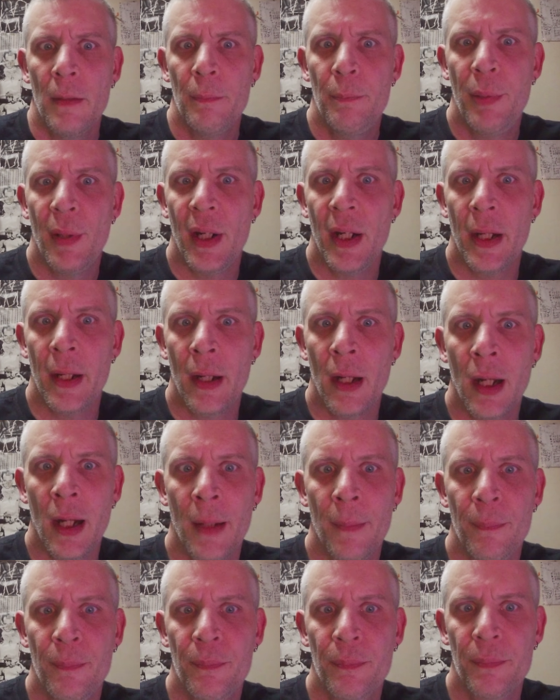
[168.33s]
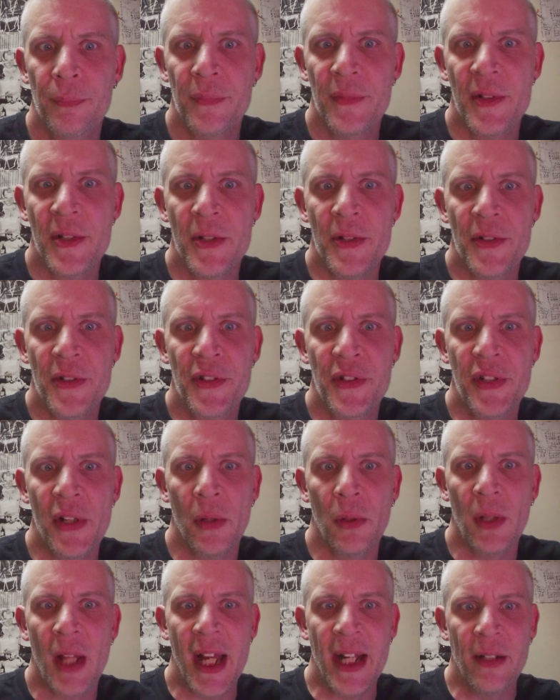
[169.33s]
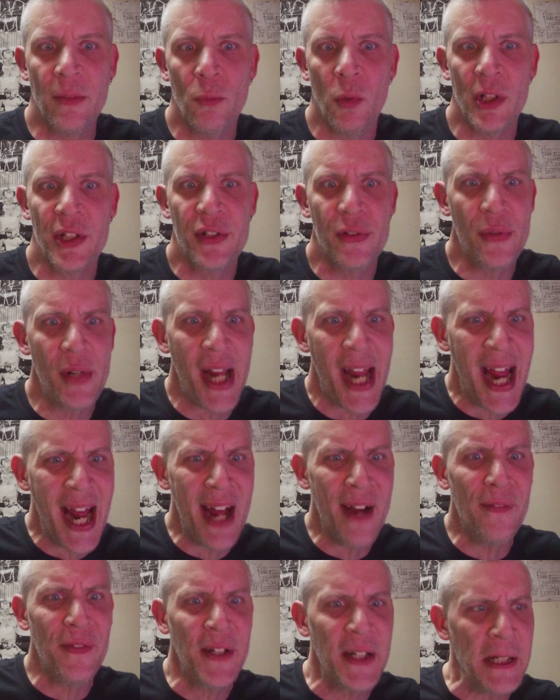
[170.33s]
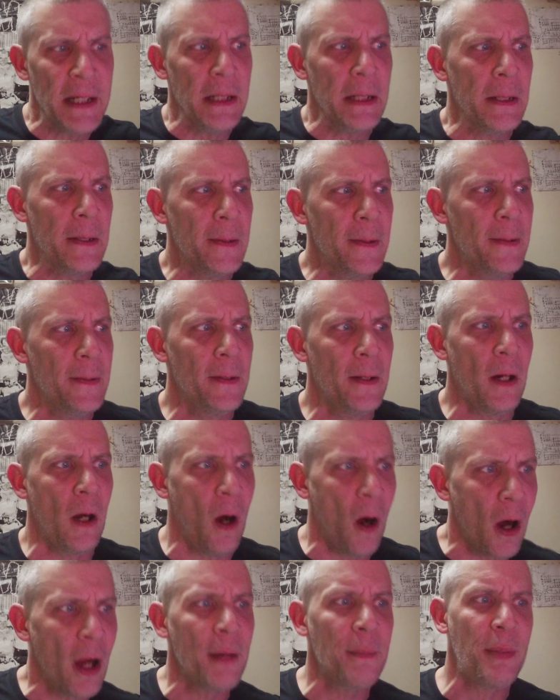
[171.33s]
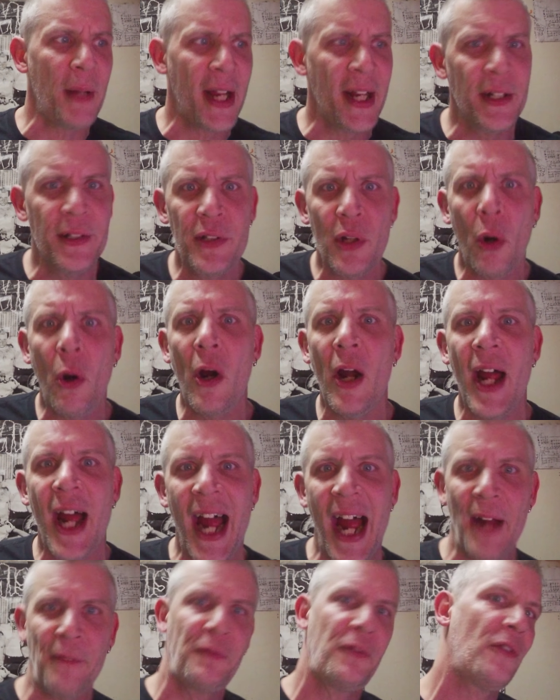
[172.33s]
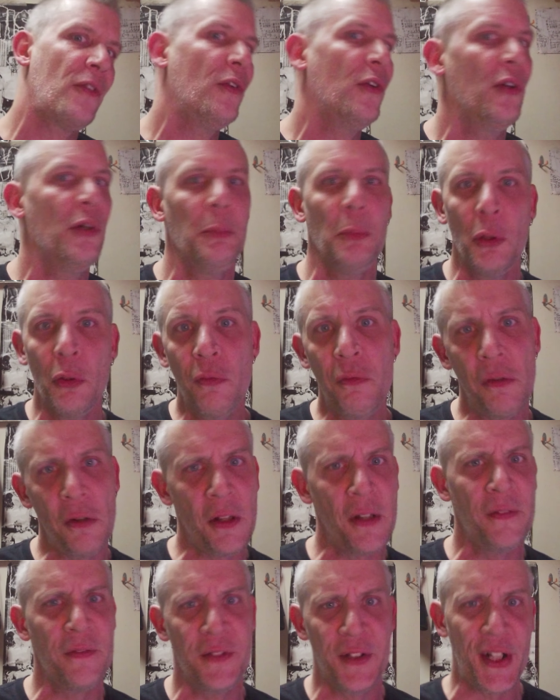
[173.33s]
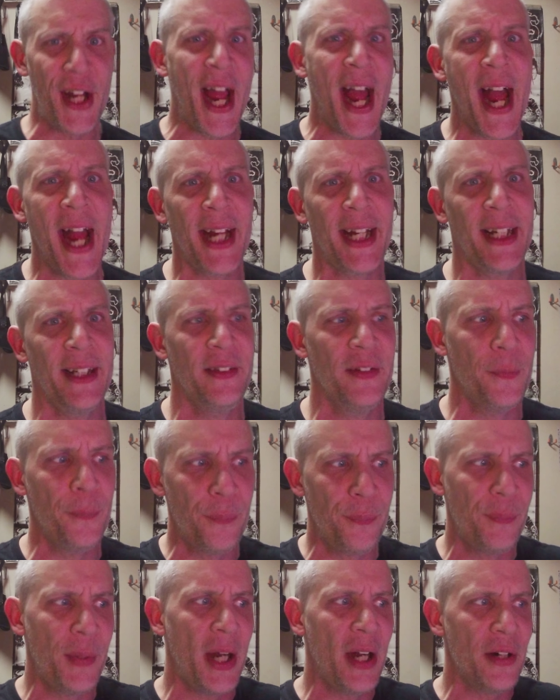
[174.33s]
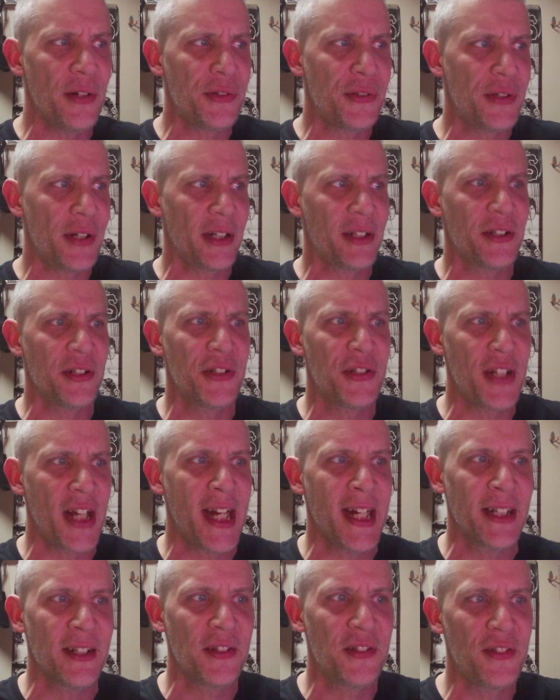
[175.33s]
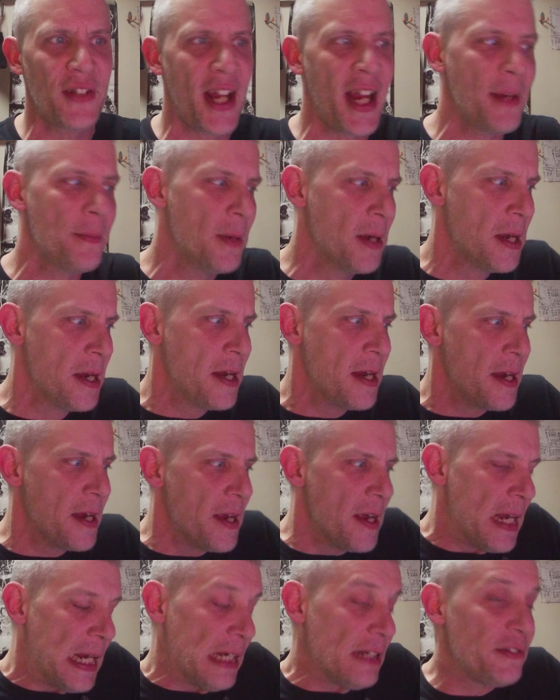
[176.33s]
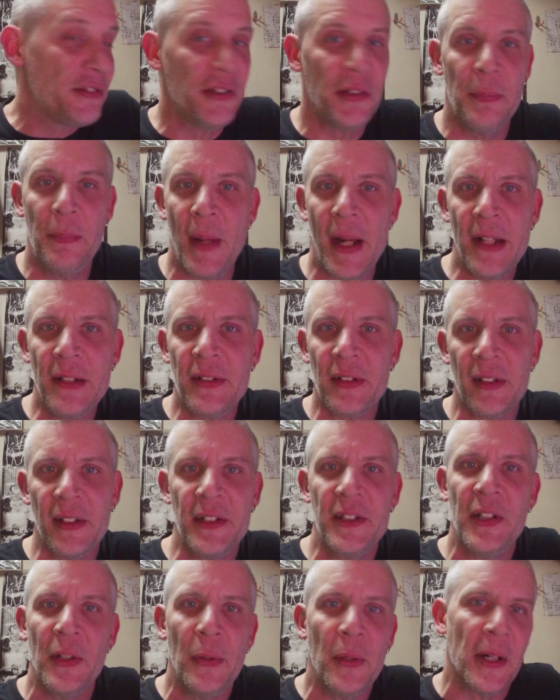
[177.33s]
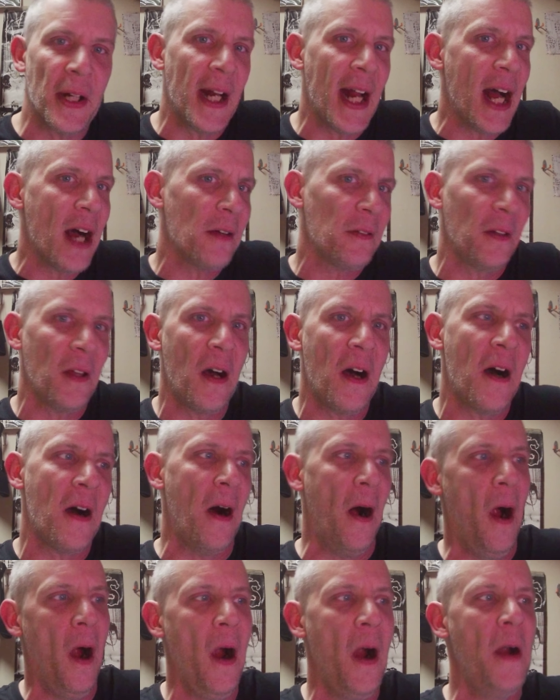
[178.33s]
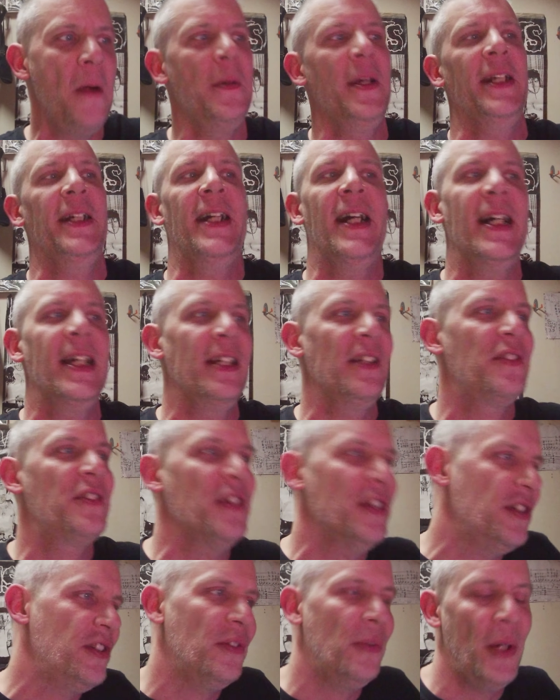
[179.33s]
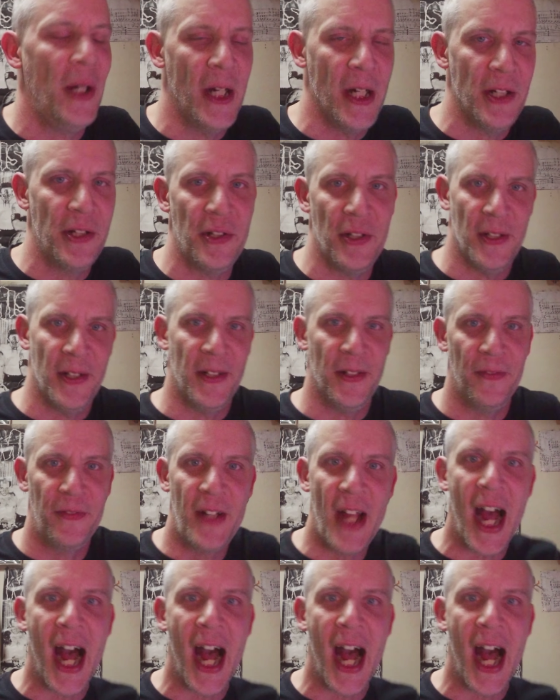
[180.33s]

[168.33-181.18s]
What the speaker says: But, so like what you have here on Pandora after the removal of Jack and the barrel structure saying the same is you're basically doing an outlaw army kind of situation. You've